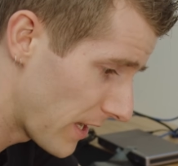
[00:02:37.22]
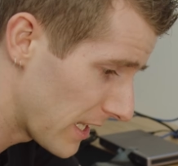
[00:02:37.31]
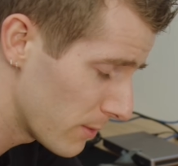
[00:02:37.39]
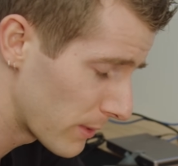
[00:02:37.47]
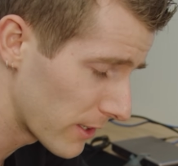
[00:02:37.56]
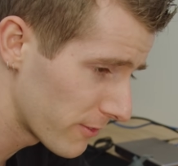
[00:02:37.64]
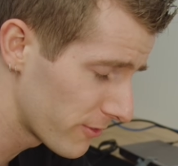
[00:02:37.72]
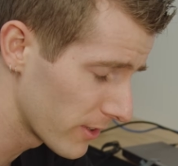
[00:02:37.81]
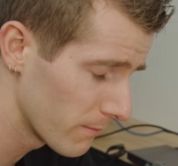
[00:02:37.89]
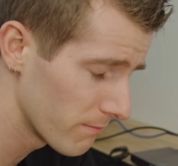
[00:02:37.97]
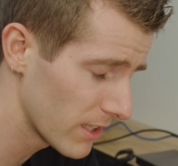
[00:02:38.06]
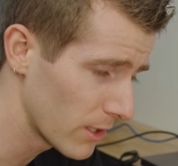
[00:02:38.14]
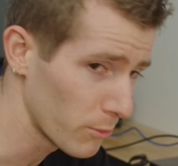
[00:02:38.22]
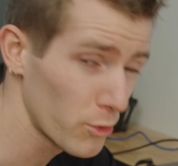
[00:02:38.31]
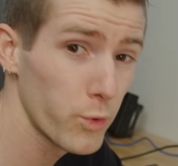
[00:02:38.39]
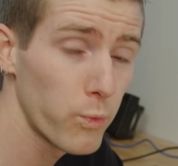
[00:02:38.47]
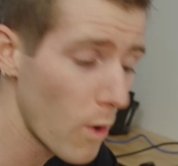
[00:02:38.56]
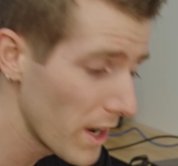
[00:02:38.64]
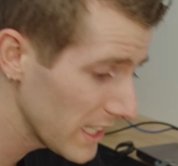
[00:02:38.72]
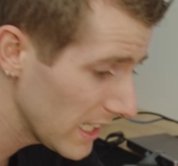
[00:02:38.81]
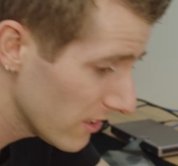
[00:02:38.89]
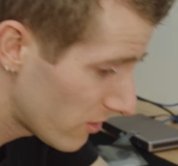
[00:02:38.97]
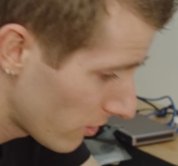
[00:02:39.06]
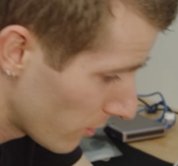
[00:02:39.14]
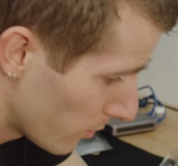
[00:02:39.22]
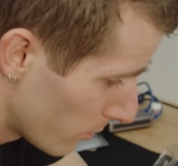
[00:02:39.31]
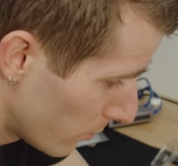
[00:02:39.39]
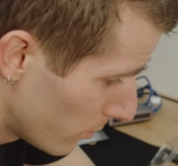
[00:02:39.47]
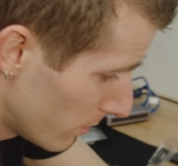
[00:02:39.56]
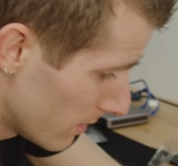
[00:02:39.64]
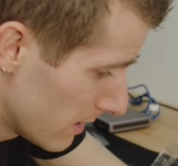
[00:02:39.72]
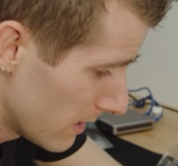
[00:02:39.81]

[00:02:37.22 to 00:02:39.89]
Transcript: anywhere from, you know, twenty to